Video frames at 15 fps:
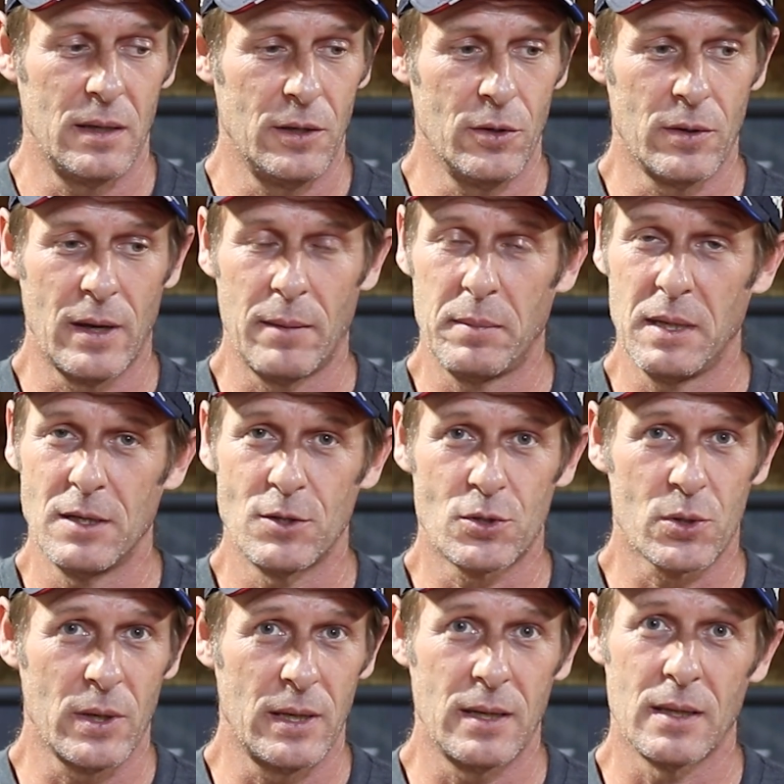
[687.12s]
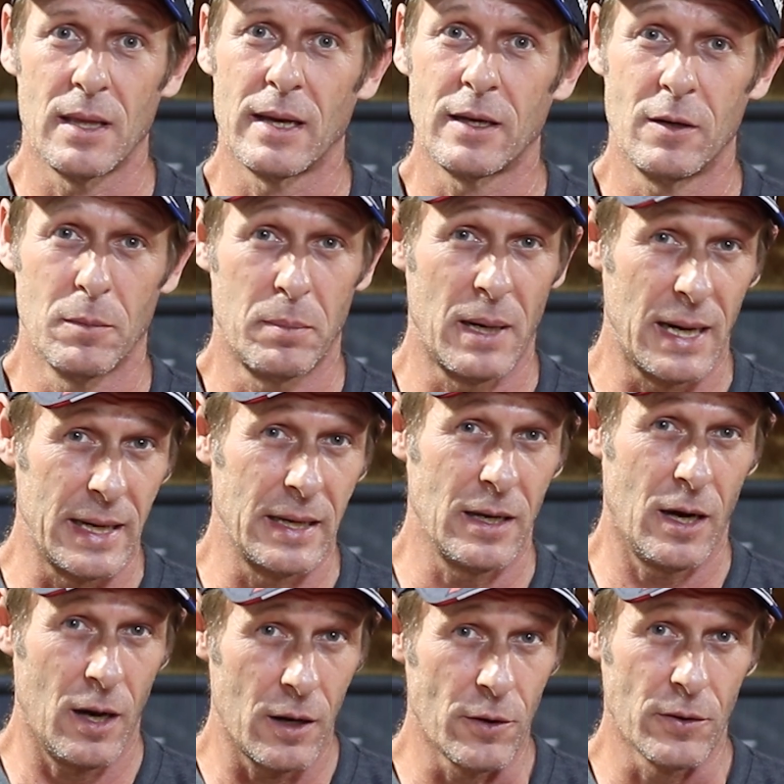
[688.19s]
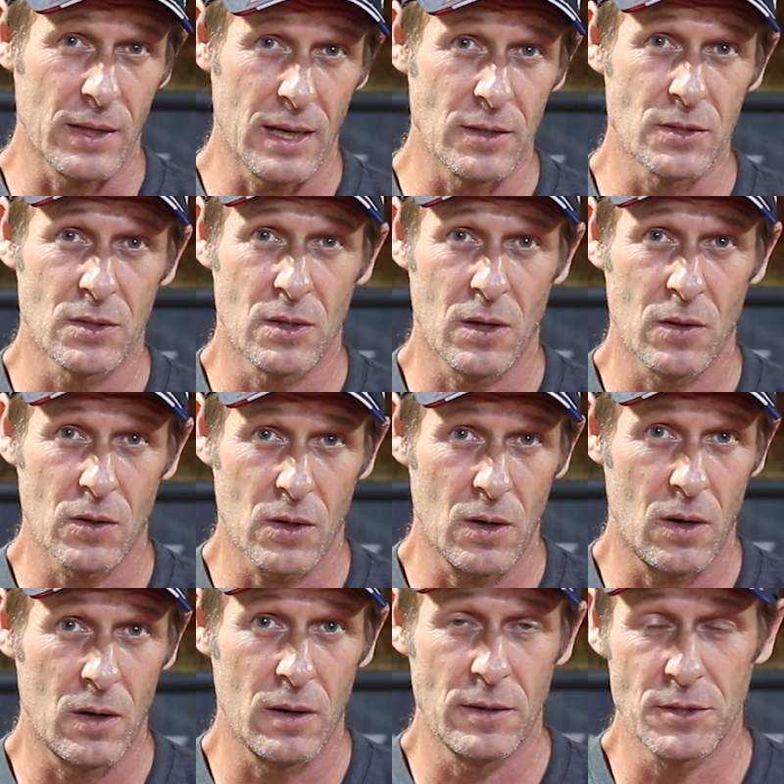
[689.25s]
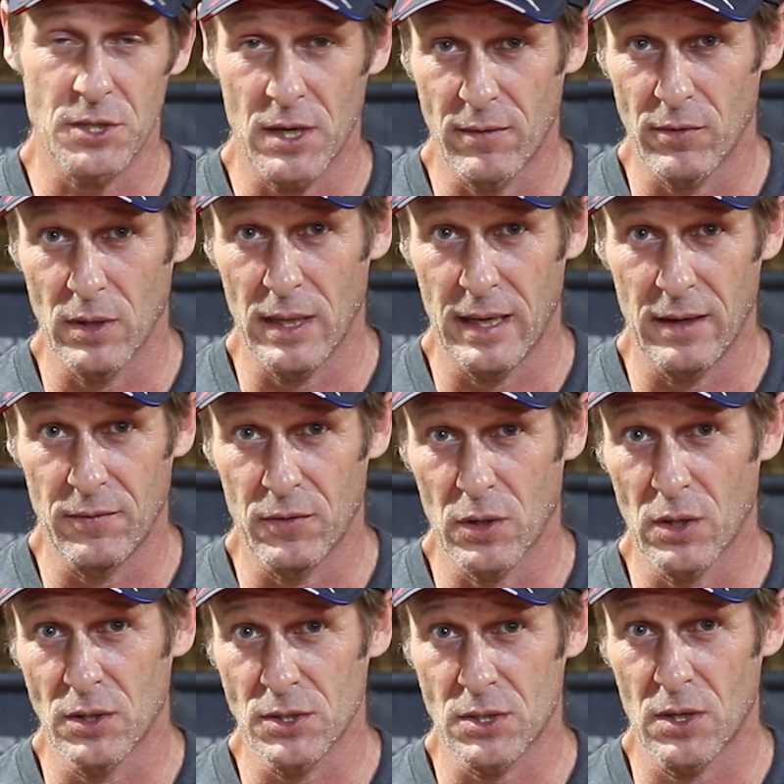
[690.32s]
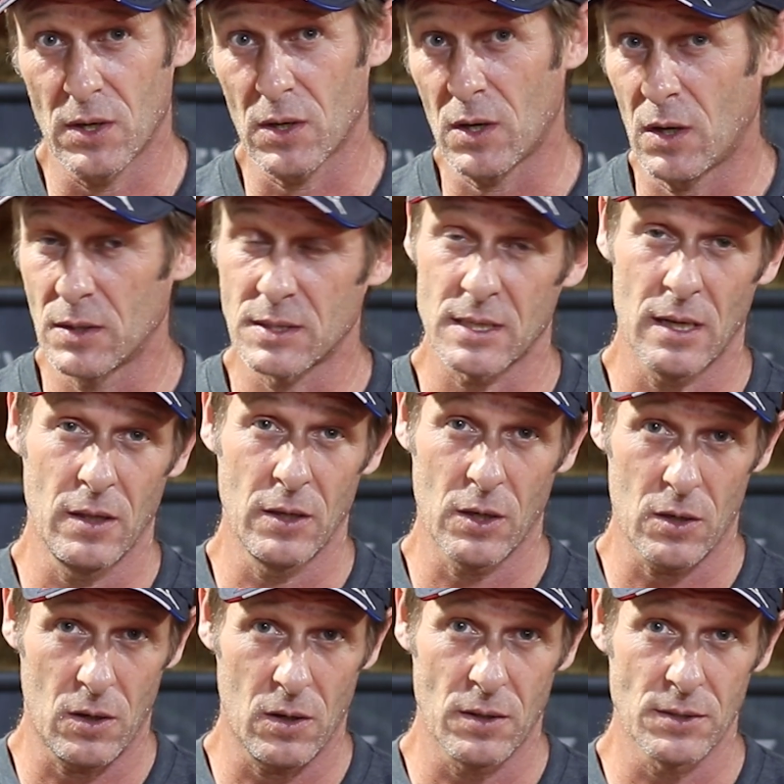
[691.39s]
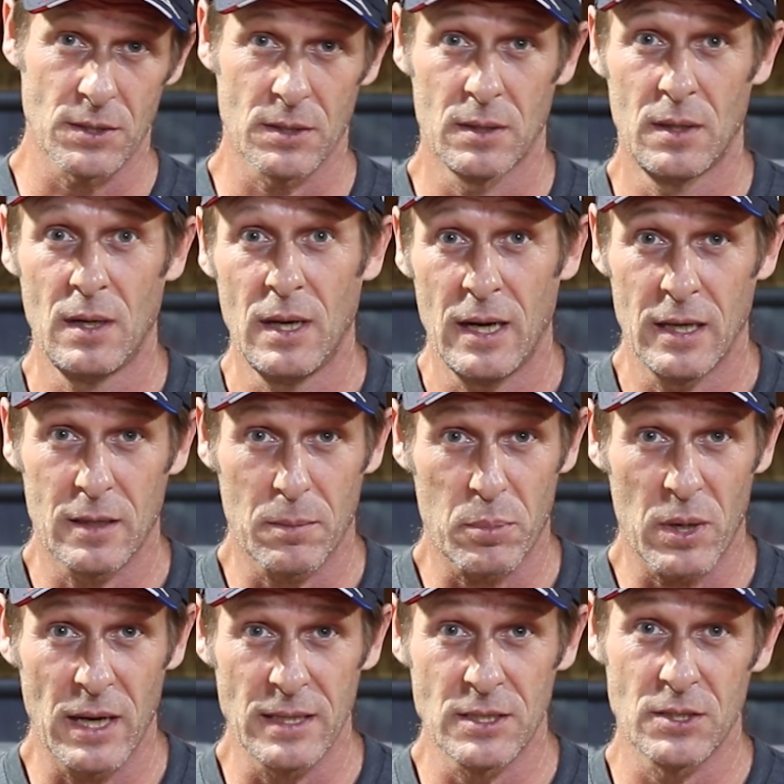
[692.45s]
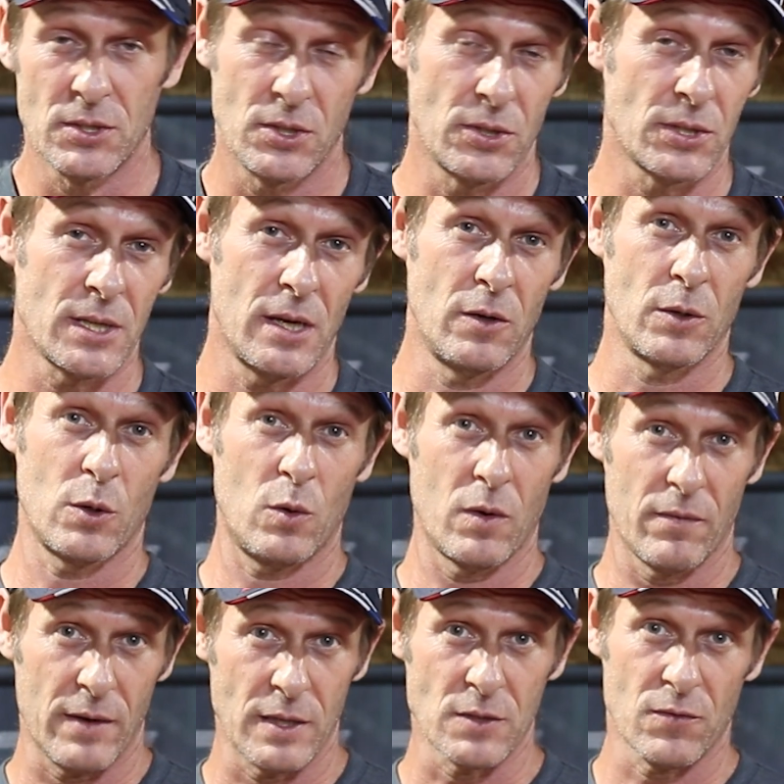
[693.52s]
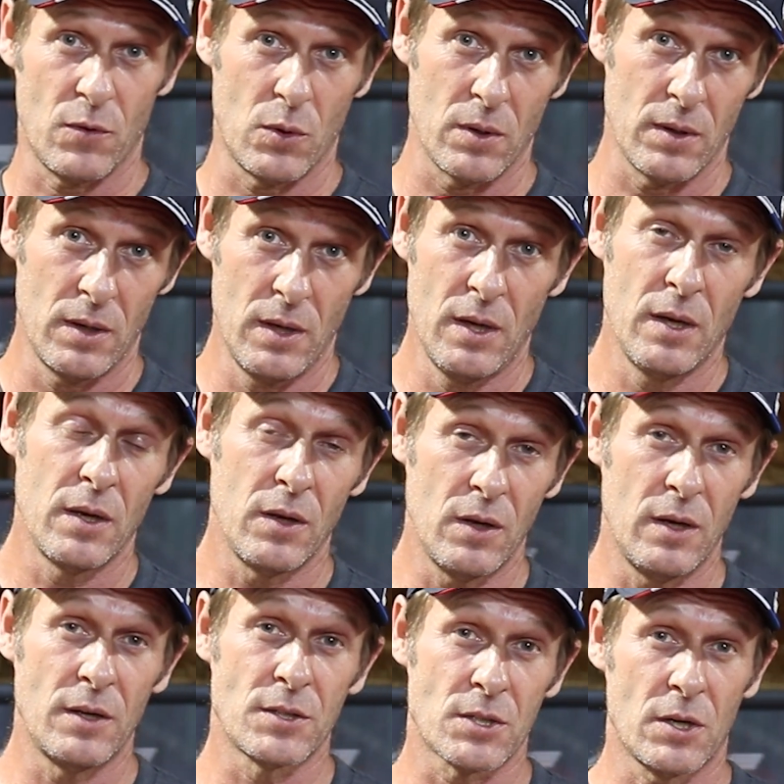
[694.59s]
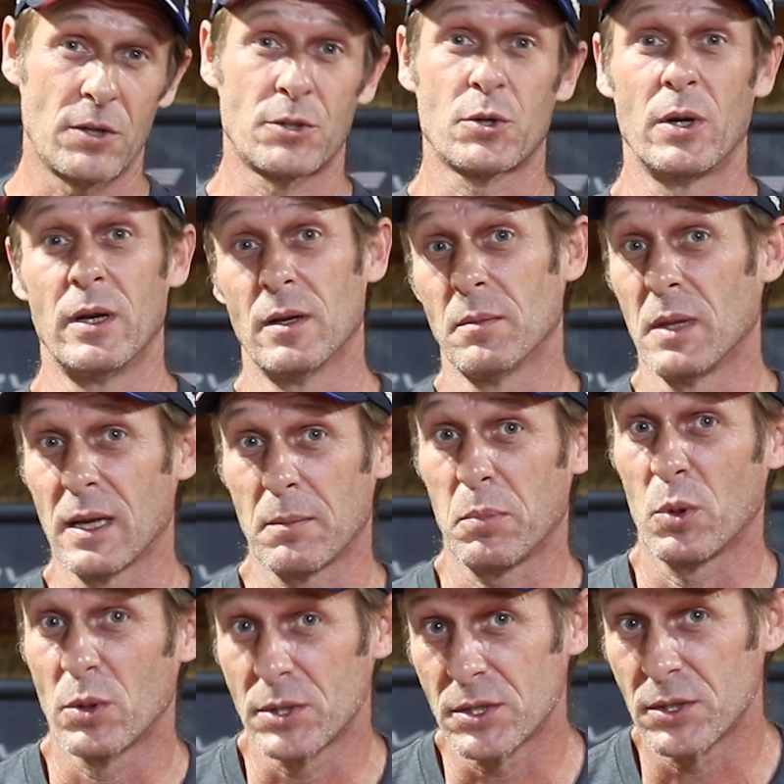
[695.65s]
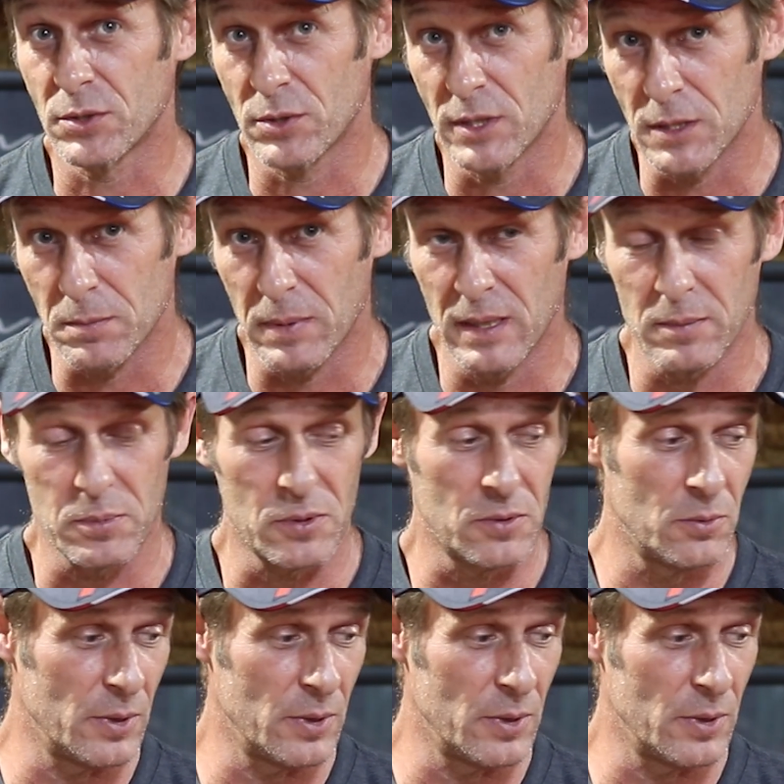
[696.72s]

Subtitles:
You're not being treated like you're buying a $100,000 car. In Chevrolet, if you're going to start selling cars at the prices you're selling Corvettes for, you need to start treating them like Porsche treats people.